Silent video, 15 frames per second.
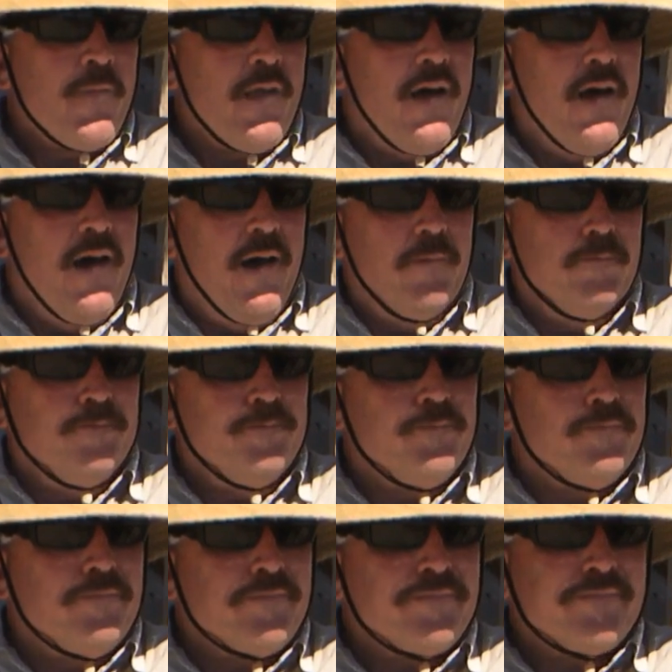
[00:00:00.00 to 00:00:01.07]

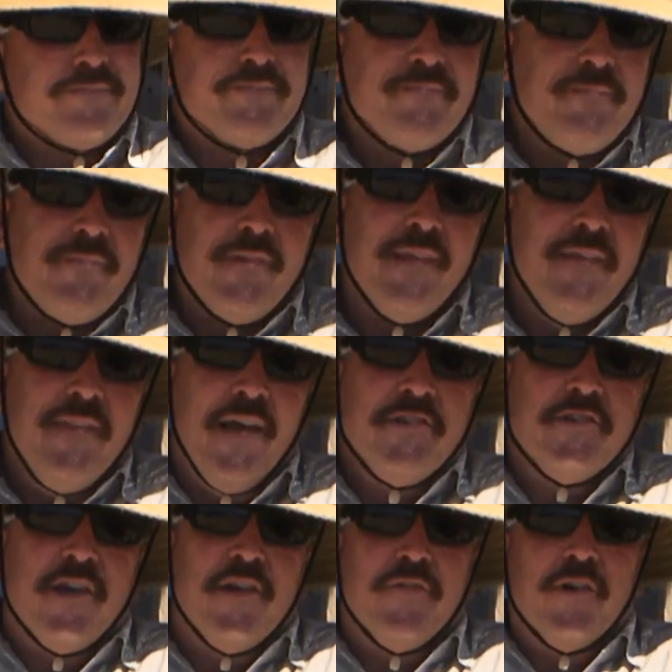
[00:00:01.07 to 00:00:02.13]

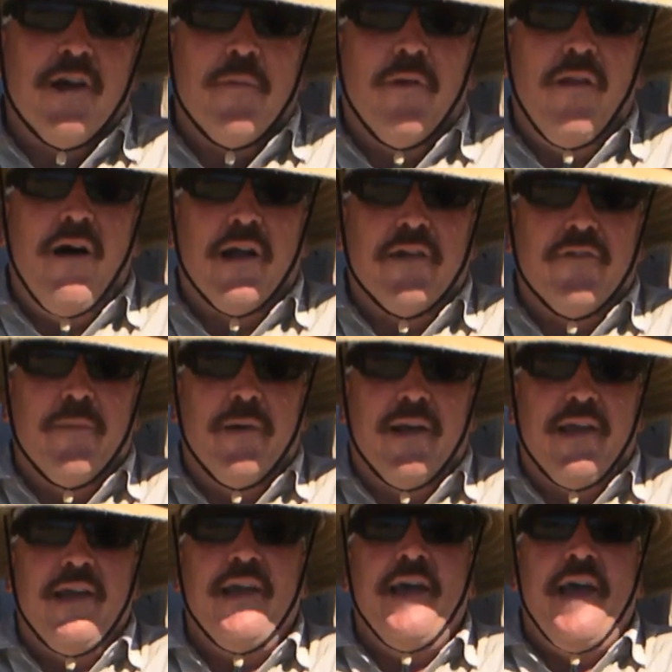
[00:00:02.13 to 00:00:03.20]
thanks again for coming along,
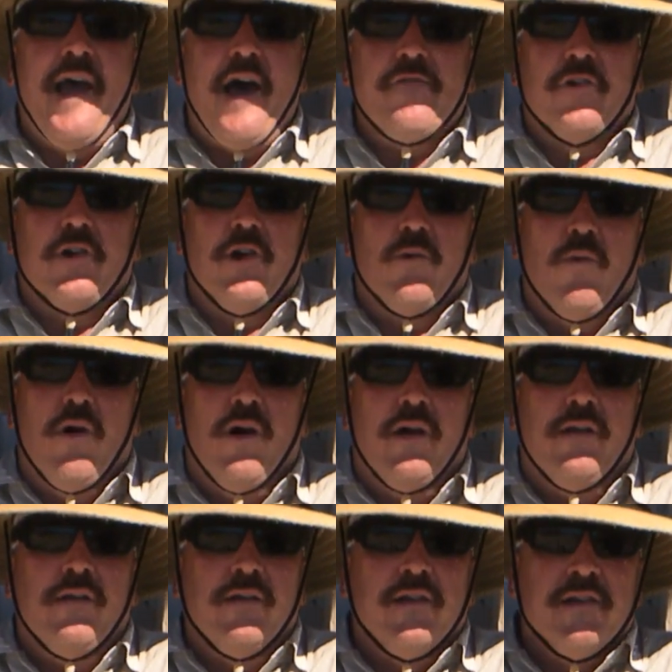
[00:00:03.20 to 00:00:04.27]
everybody. Have a good
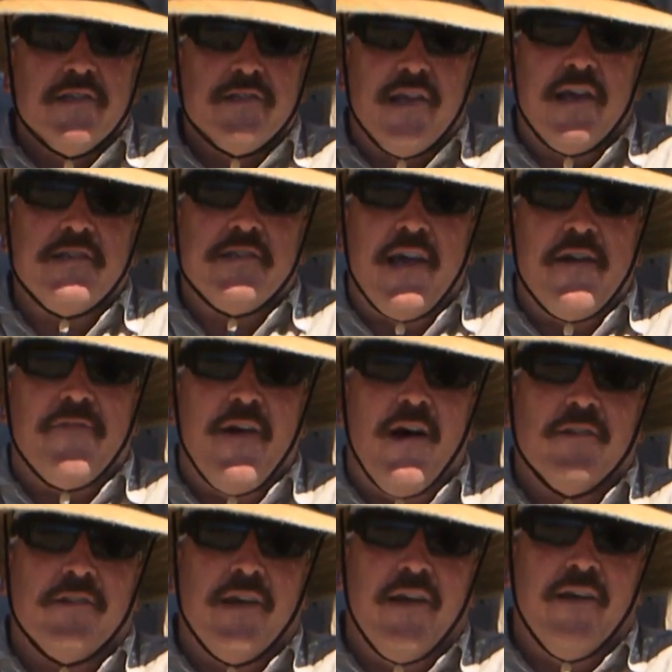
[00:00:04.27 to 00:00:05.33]
one. Stay safe
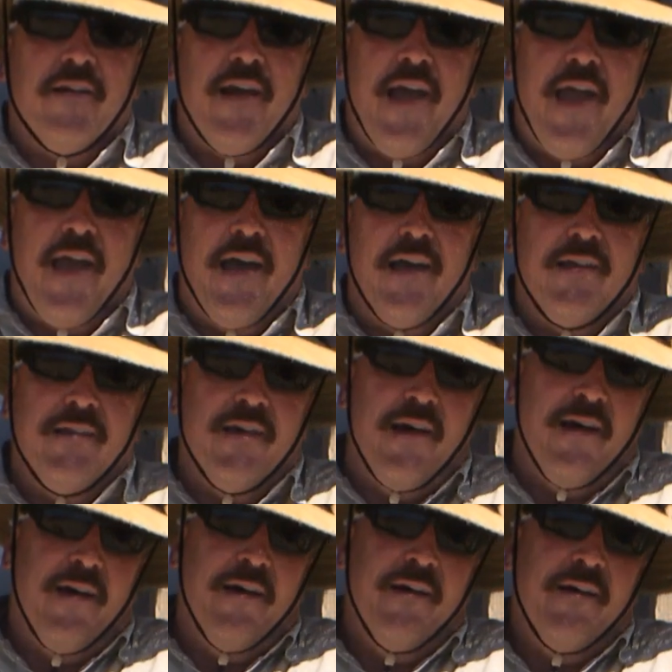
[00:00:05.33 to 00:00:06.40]
out there, and
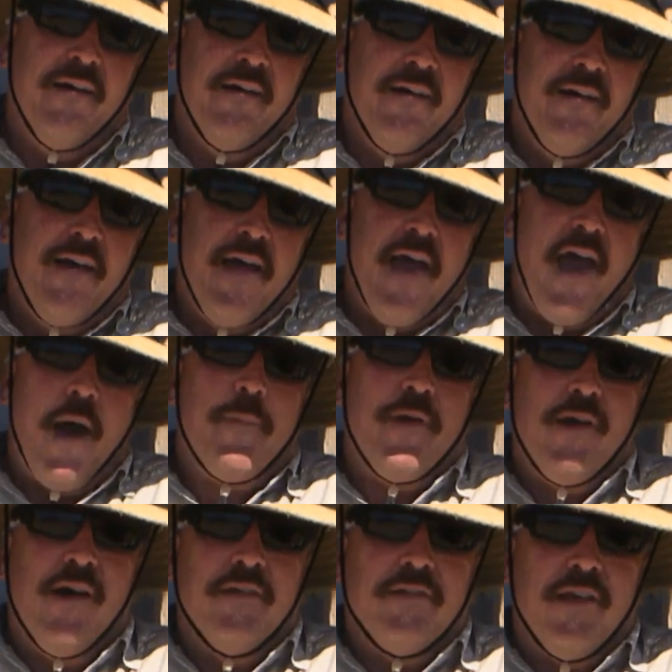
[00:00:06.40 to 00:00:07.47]

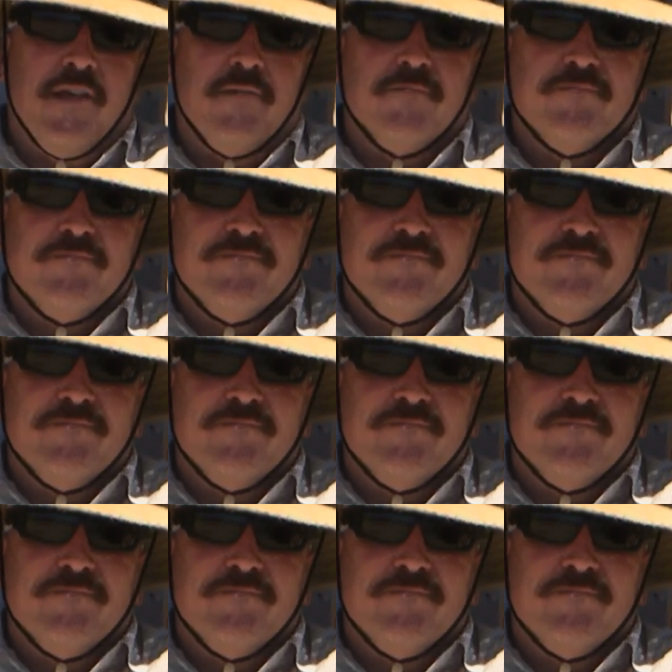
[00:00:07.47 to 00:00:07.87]
happy hunting.